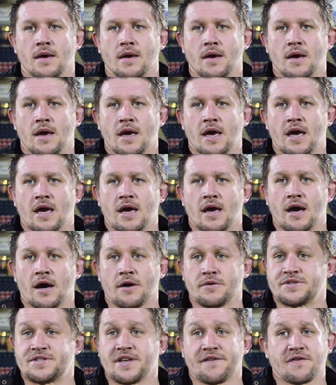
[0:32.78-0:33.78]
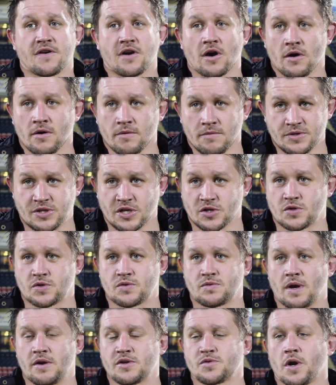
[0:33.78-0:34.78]
It was difficult. It
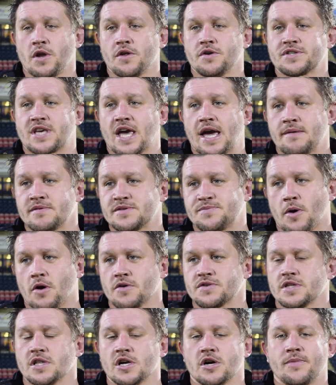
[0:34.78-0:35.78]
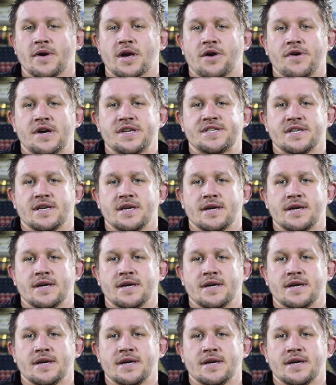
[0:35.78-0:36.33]
was one of those games. Ball's a little bit greasy.